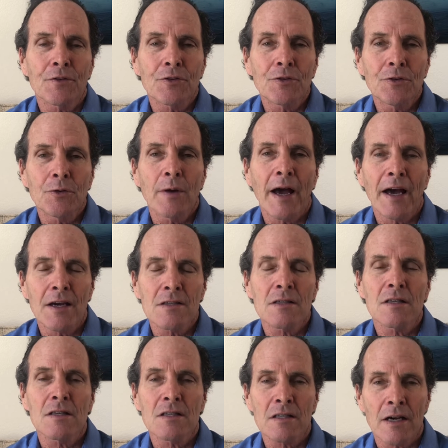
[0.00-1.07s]
you as the
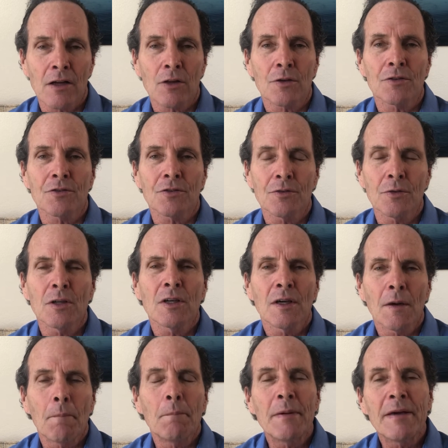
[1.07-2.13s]
seller to
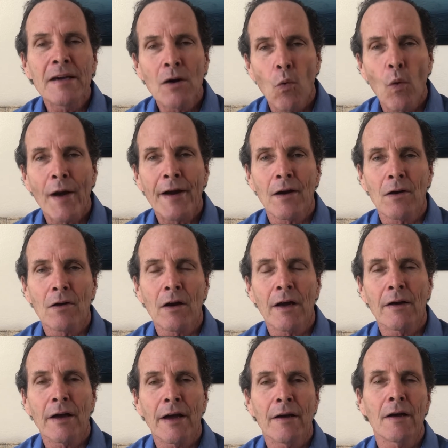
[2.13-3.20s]
be aware
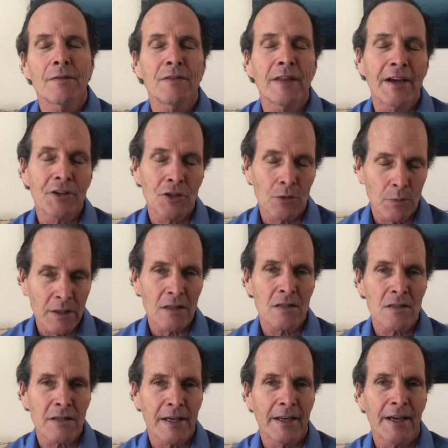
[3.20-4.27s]
that your real
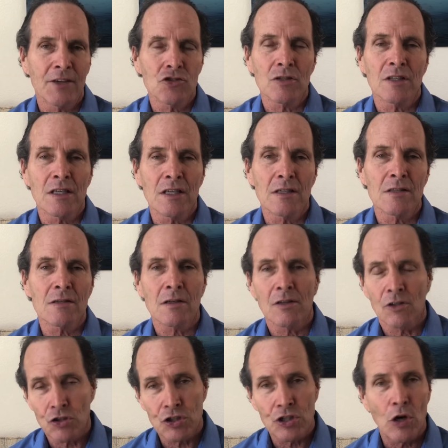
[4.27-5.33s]
estate agent is
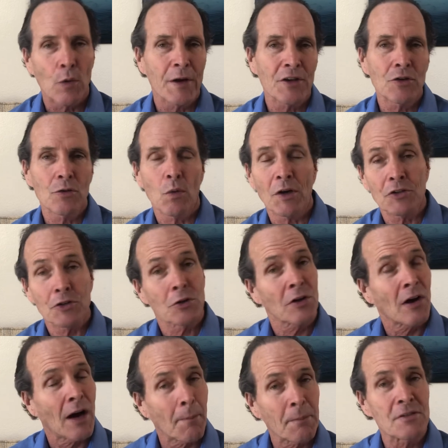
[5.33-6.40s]
showing you what your
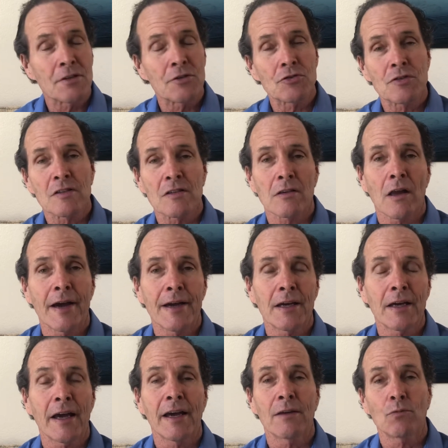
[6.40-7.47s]
competition's like
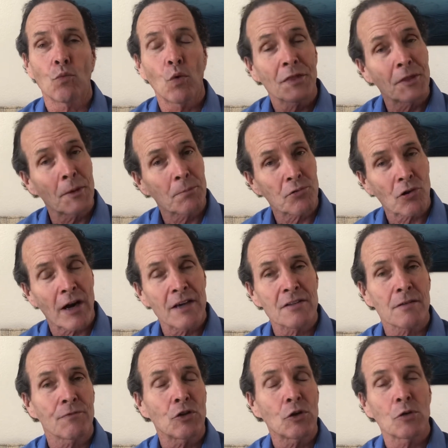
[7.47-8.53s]
and what the price
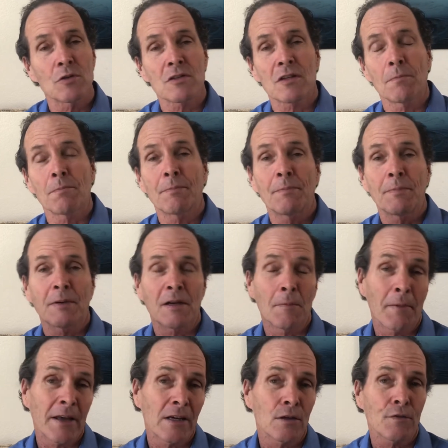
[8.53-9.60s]
of those
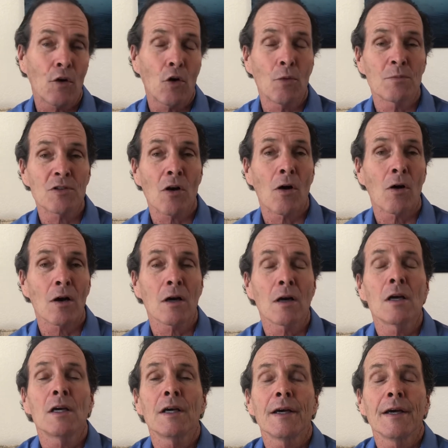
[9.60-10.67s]
competitive homes are,
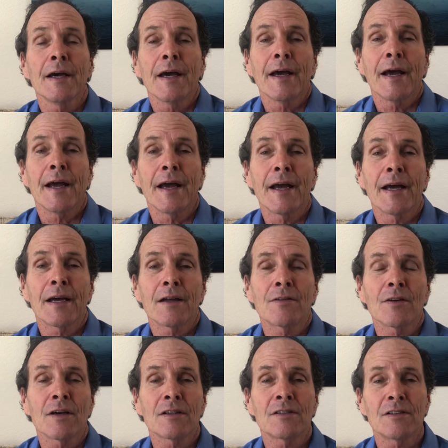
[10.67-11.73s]
and
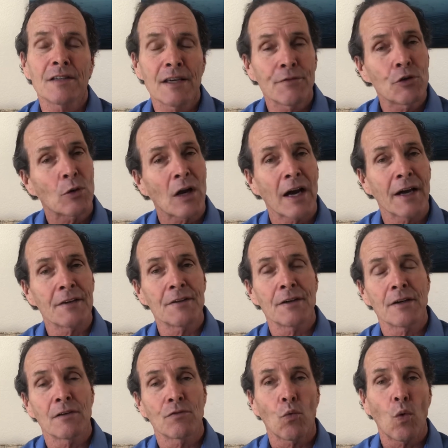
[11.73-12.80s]
to give you an idea
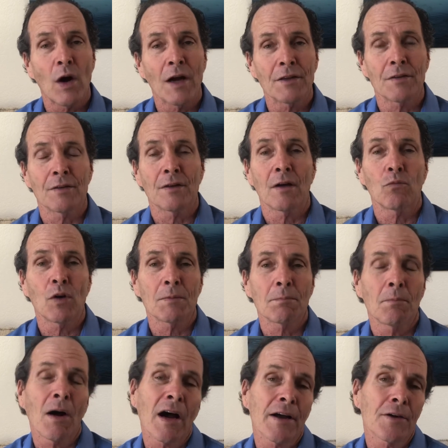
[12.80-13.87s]
of what
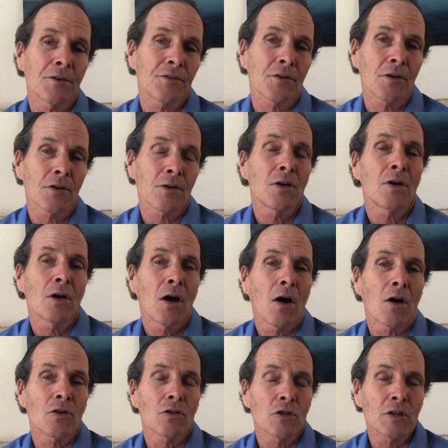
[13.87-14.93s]
buyers are
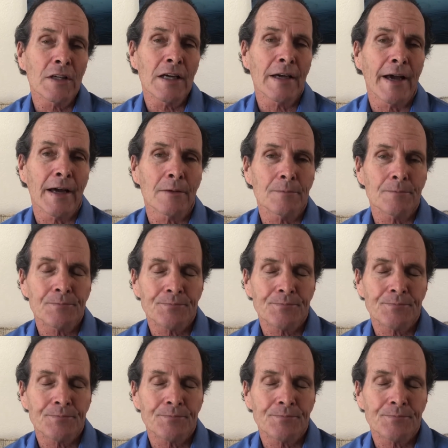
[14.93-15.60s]
looking at.